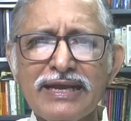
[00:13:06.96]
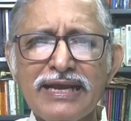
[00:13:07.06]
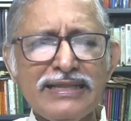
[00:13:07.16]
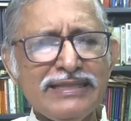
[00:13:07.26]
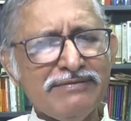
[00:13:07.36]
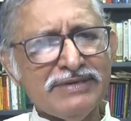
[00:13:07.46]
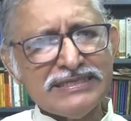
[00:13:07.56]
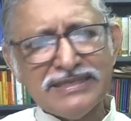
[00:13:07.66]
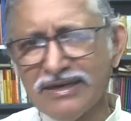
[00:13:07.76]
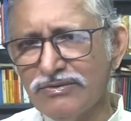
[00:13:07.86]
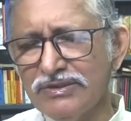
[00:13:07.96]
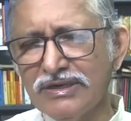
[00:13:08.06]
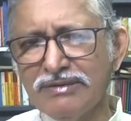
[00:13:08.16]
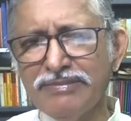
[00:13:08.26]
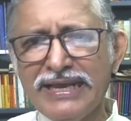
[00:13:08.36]
and they were
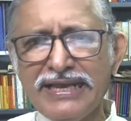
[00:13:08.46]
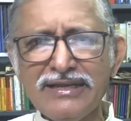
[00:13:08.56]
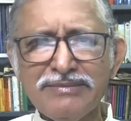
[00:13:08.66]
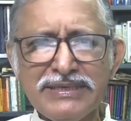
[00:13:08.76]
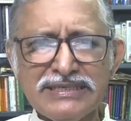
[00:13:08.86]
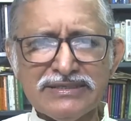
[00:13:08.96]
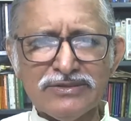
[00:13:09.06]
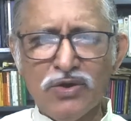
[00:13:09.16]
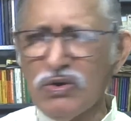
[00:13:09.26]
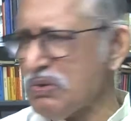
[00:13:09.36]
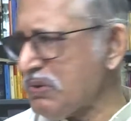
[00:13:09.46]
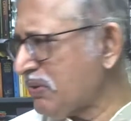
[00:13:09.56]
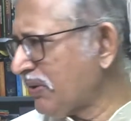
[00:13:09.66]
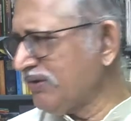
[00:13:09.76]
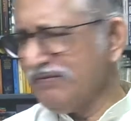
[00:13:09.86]
surrounded by enemies.
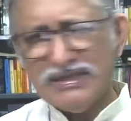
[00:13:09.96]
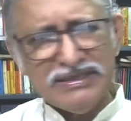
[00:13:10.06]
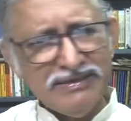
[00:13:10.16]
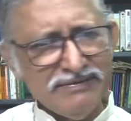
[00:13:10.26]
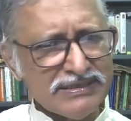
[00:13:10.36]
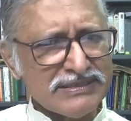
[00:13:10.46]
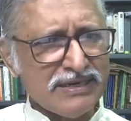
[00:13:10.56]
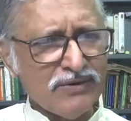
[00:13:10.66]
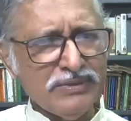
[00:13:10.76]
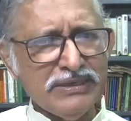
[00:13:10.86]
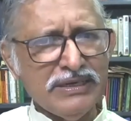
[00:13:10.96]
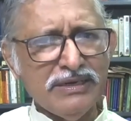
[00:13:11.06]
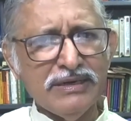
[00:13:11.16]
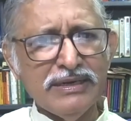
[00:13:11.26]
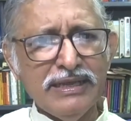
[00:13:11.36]
All over they were
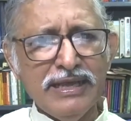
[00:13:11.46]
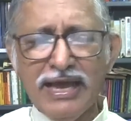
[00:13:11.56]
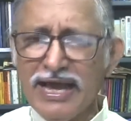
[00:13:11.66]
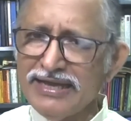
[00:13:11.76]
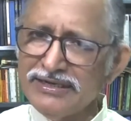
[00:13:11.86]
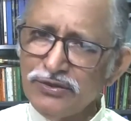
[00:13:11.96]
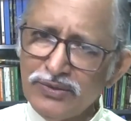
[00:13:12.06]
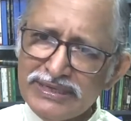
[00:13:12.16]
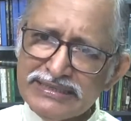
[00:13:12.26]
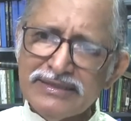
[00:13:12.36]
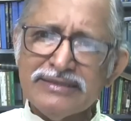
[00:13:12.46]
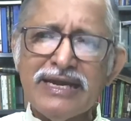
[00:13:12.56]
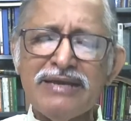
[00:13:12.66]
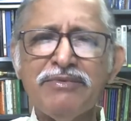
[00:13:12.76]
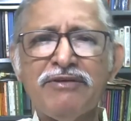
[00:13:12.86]
surrounded. And during the
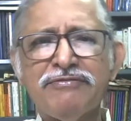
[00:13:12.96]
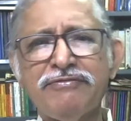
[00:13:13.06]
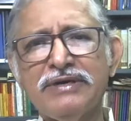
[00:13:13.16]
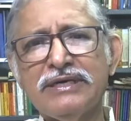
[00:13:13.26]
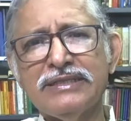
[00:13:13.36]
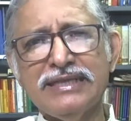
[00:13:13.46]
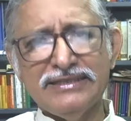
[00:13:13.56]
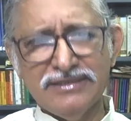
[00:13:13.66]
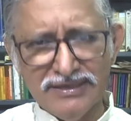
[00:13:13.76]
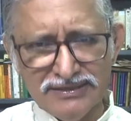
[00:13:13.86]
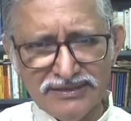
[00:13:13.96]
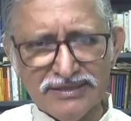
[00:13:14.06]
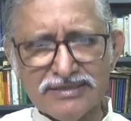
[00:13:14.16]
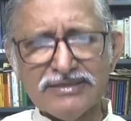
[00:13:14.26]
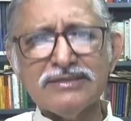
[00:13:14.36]
time of uh, the
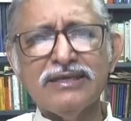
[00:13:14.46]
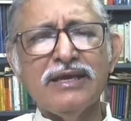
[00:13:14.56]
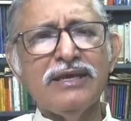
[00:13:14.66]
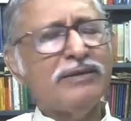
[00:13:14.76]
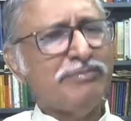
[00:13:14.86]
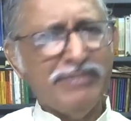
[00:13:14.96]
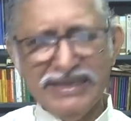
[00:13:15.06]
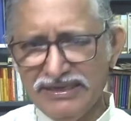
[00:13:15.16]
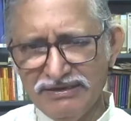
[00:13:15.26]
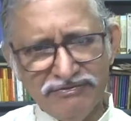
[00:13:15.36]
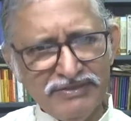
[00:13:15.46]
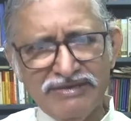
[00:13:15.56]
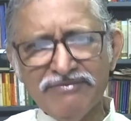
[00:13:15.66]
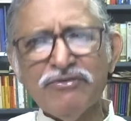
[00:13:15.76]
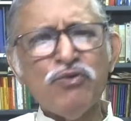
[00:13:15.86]
judges, many of
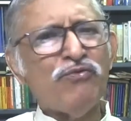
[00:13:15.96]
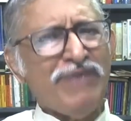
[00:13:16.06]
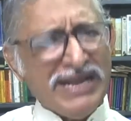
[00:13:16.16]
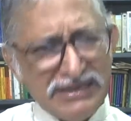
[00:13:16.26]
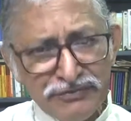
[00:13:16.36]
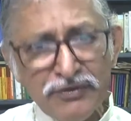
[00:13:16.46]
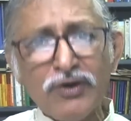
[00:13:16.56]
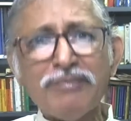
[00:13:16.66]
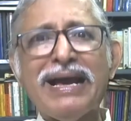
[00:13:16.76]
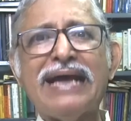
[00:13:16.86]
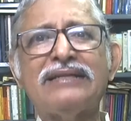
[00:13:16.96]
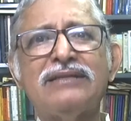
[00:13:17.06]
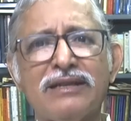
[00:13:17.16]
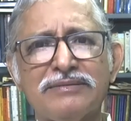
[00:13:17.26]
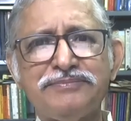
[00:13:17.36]
them went for
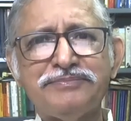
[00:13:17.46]
battle.